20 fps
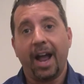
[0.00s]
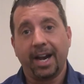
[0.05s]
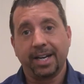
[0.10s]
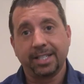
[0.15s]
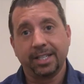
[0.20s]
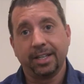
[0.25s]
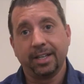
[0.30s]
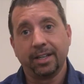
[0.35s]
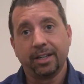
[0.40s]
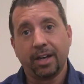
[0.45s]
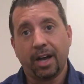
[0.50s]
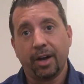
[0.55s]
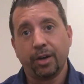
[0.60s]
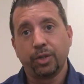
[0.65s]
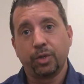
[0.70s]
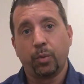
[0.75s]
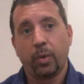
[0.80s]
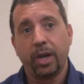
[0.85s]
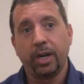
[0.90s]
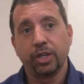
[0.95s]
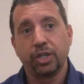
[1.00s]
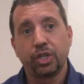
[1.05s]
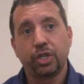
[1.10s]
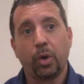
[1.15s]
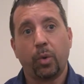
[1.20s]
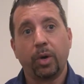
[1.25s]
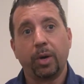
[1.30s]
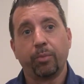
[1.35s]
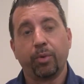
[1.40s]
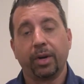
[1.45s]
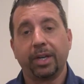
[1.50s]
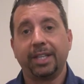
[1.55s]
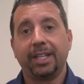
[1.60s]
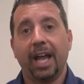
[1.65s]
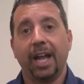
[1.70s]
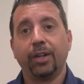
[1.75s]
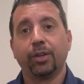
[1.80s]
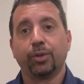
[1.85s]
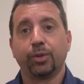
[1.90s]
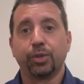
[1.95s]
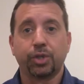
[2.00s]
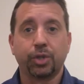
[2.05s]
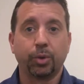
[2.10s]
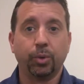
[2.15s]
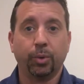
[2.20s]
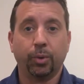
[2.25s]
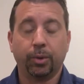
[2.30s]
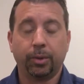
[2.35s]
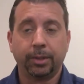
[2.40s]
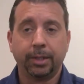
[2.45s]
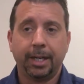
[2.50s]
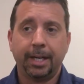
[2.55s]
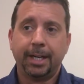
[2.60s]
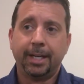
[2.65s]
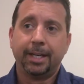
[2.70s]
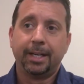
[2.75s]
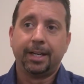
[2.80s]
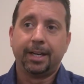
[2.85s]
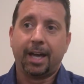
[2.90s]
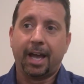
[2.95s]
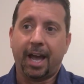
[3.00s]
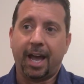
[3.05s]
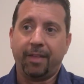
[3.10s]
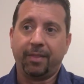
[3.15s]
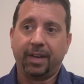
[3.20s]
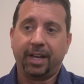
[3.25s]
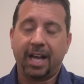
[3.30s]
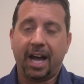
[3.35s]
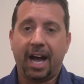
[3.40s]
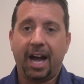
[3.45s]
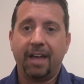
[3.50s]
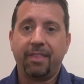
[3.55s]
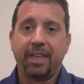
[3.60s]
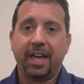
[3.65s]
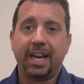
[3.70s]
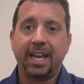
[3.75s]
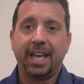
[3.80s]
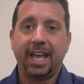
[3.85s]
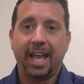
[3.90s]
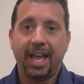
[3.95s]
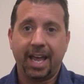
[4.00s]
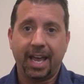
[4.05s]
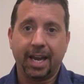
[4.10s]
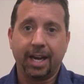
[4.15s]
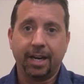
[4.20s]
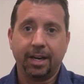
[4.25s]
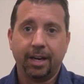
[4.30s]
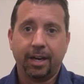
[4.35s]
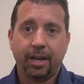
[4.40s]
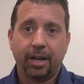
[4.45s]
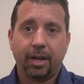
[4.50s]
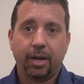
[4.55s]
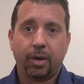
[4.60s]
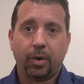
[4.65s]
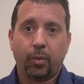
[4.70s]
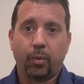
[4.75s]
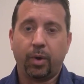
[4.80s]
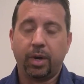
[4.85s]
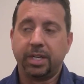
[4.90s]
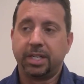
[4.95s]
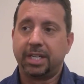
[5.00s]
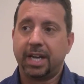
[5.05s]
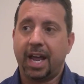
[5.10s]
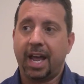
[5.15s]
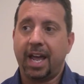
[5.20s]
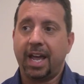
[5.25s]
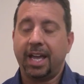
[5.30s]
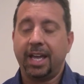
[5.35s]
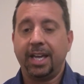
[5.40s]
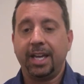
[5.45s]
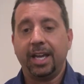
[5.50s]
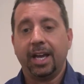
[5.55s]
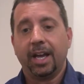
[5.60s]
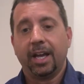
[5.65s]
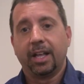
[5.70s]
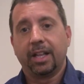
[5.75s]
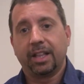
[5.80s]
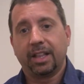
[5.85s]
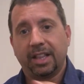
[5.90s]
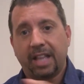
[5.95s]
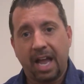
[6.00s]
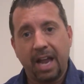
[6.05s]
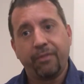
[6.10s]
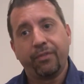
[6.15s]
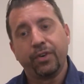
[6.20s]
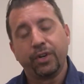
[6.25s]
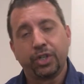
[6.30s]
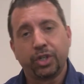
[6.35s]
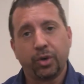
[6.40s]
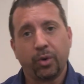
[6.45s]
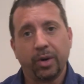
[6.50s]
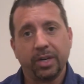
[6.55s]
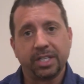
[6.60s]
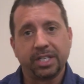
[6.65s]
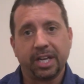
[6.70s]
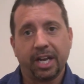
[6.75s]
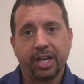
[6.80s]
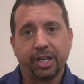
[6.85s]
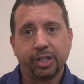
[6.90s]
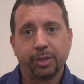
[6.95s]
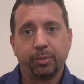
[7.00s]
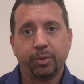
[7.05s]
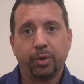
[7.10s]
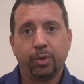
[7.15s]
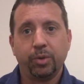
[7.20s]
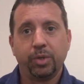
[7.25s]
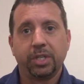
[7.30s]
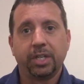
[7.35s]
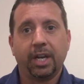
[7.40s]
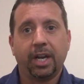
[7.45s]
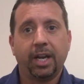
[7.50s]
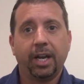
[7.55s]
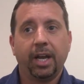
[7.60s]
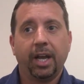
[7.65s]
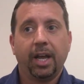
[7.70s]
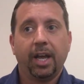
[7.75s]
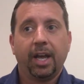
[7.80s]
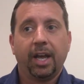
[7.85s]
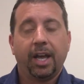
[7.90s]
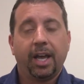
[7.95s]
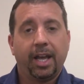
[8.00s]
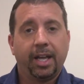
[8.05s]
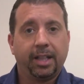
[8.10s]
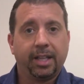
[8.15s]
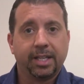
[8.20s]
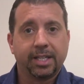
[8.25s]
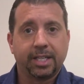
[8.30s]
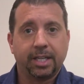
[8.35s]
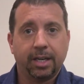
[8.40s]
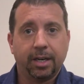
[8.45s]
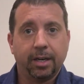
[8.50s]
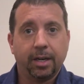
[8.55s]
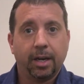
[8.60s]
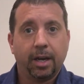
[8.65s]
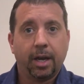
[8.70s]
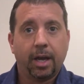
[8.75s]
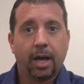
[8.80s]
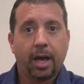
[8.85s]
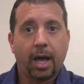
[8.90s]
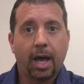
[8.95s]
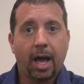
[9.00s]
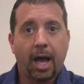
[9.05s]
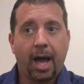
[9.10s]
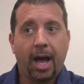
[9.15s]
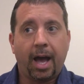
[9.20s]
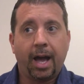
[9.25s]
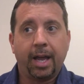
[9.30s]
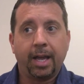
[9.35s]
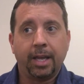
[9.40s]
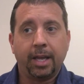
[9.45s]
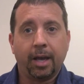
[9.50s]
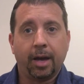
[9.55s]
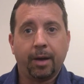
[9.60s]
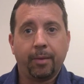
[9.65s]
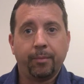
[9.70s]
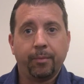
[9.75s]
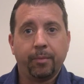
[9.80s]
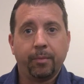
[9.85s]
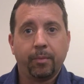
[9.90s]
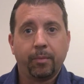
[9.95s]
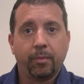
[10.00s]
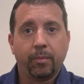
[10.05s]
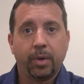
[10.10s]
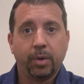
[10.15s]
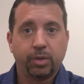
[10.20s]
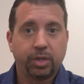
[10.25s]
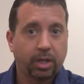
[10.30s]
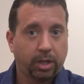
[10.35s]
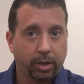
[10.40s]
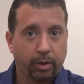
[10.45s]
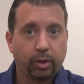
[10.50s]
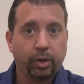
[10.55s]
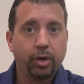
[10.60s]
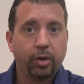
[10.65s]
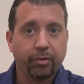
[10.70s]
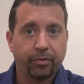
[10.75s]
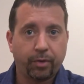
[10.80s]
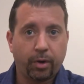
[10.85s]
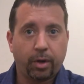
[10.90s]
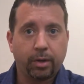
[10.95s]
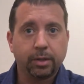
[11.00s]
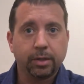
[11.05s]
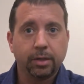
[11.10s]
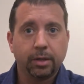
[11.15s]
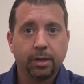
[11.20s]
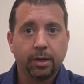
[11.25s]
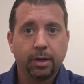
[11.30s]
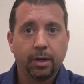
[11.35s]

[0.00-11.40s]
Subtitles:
accident on his way to Stony Brook Dental School. And the guy that he hit was a life insurance salesman who said, "Hey, listen, it was clearly your fault,